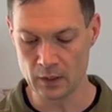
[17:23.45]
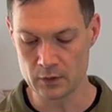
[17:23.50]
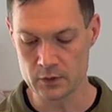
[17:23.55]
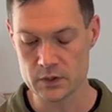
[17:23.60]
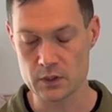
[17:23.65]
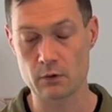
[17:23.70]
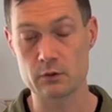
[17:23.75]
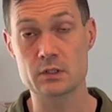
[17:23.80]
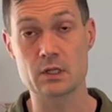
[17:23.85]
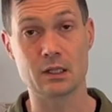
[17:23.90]

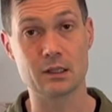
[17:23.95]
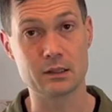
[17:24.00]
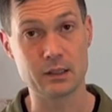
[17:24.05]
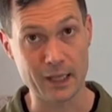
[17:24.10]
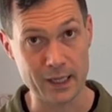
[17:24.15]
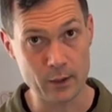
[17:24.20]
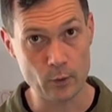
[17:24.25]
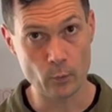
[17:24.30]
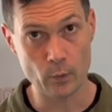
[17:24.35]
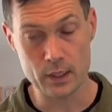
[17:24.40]
So it's a
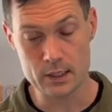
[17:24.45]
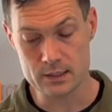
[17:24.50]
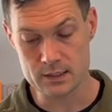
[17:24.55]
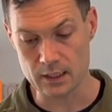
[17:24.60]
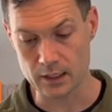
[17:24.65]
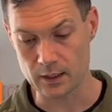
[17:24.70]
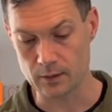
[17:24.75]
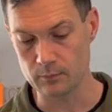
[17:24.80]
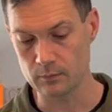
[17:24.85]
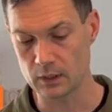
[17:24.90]
lightweight
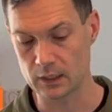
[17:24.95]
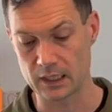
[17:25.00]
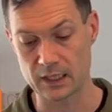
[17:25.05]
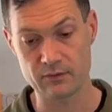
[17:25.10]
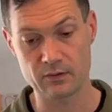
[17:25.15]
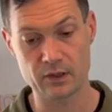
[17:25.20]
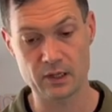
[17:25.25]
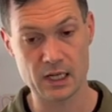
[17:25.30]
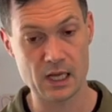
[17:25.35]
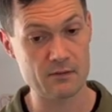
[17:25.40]
denim.
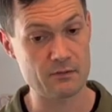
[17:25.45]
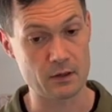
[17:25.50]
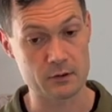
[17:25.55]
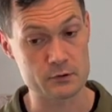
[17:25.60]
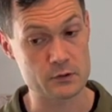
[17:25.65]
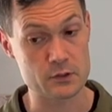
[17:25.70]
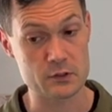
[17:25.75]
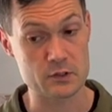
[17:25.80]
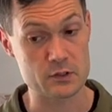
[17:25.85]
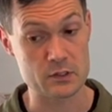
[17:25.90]
11.5
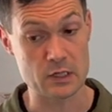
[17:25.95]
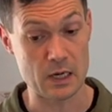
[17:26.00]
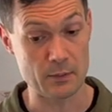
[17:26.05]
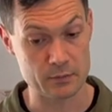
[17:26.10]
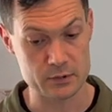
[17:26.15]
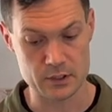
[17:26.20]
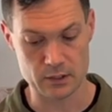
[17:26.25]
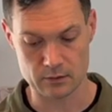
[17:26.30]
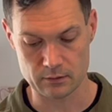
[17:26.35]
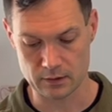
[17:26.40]
ounces is not
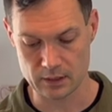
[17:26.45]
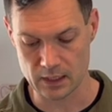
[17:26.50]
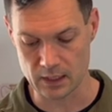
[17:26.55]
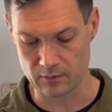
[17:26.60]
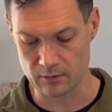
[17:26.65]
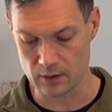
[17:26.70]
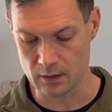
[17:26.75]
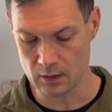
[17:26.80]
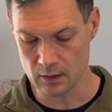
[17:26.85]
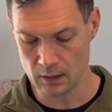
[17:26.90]
particularly
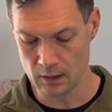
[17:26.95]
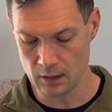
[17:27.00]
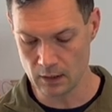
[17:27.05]
heavy.